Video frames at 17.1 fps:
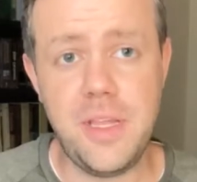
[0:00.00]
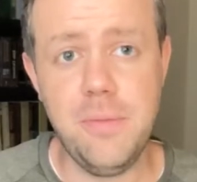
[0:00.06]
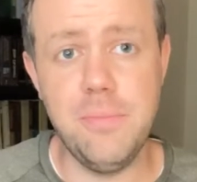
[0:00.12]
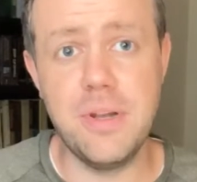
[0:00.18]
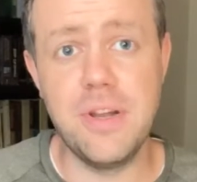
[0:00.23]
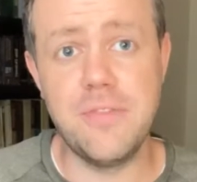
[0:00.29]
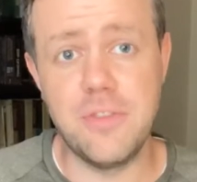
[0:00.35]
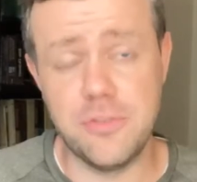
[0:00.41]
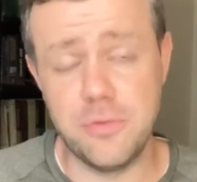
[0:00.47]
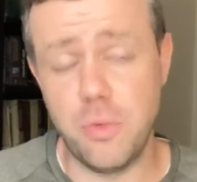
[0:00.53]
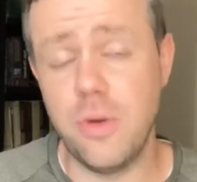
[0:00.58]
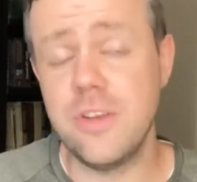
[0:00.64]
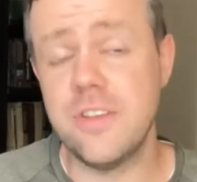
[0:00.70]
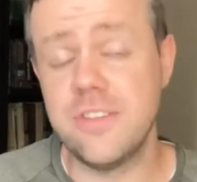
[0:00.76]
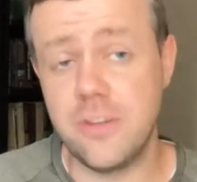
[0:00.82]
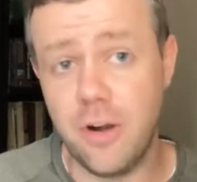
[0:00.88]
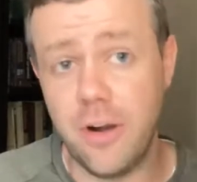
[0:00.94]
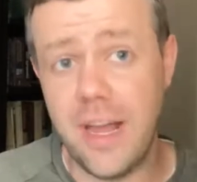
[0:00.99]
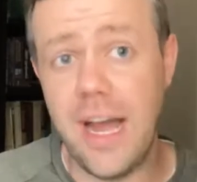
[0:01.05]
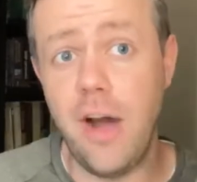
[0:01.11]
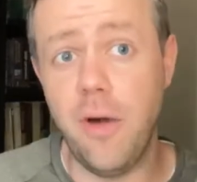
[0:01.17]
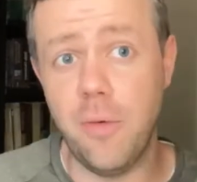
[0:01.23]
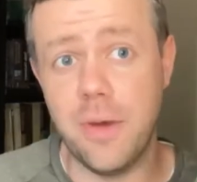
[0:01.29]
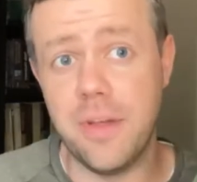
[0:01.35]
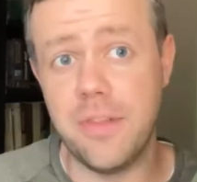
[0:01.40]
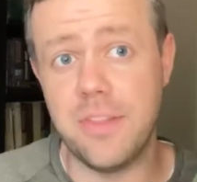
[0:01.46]
but if there's one to start
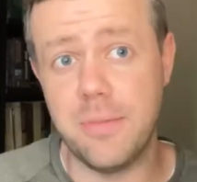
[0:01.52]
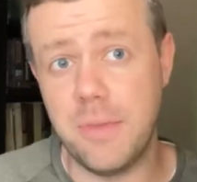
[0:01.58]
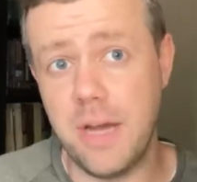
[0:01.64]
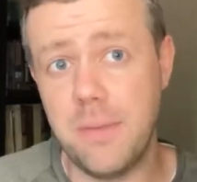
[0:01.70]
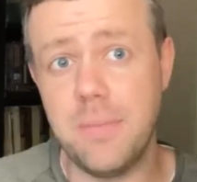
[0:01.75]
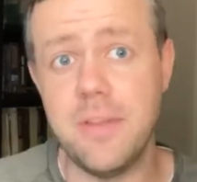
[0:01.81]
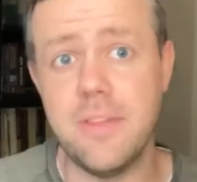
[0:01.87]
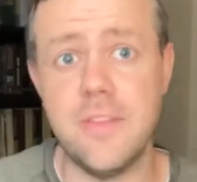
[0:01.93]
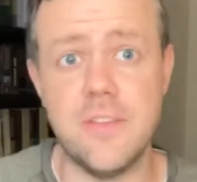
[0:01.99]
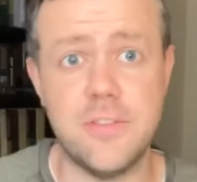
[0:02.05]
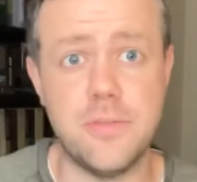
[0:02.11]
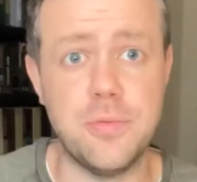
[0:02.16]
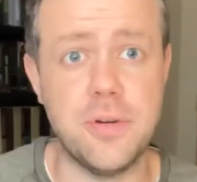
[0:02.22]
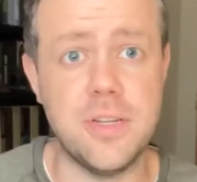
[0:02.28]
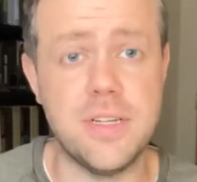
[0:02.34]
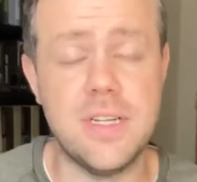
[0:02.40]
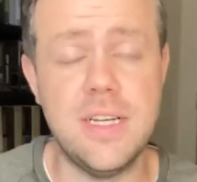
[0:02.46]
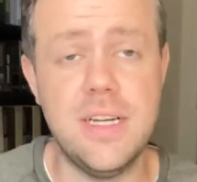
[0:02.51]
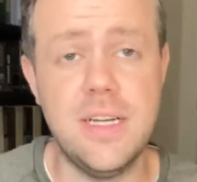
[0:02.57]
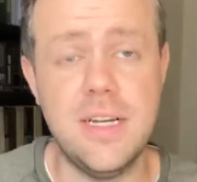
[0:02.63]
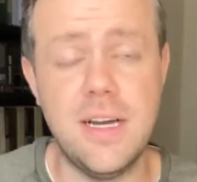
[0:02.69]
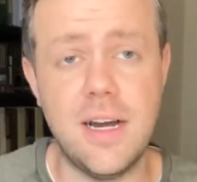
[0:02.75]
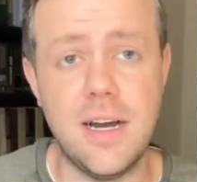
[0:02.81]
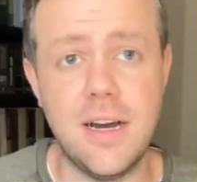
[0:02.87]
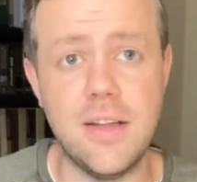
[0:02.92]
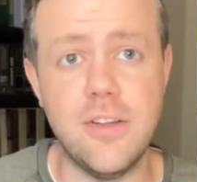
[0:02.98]
out with, it might be this one,
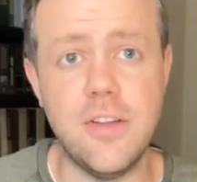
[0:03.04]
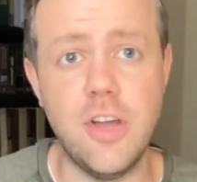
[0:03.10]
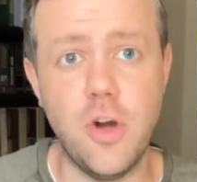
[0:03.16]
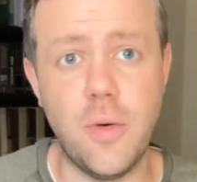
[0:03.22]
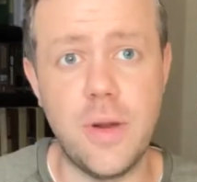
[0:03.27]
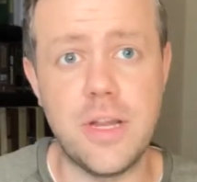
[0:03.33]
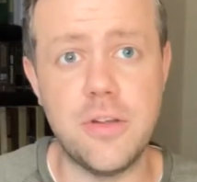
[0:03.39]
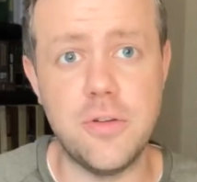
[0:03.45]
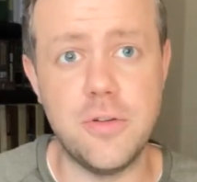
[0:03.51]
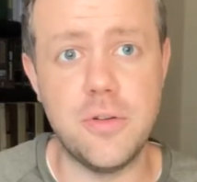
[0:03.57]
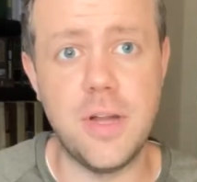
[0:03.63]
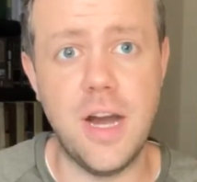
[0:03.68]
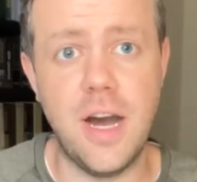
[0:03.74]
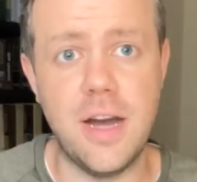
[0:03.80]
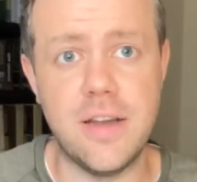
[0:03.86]
knowing who God